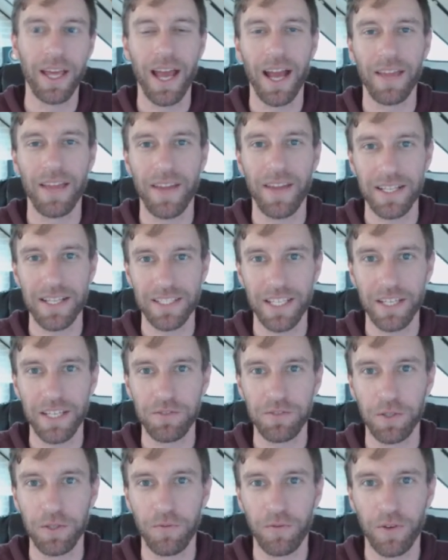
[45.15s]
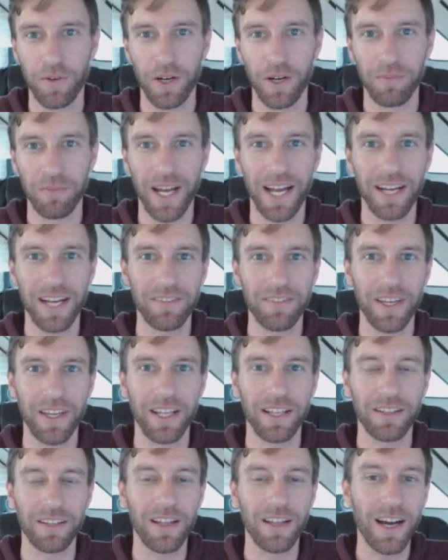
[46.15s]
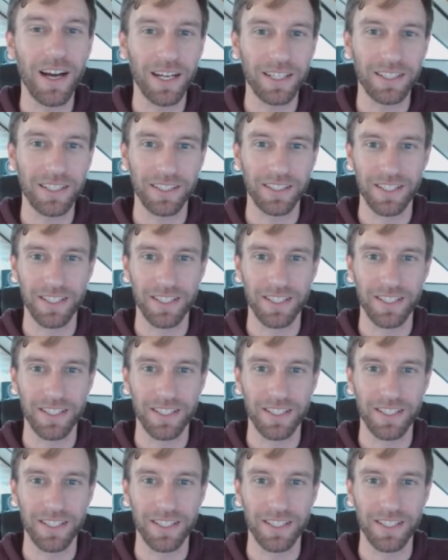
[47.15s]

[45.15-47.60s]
and that saves you from kind of getting locked,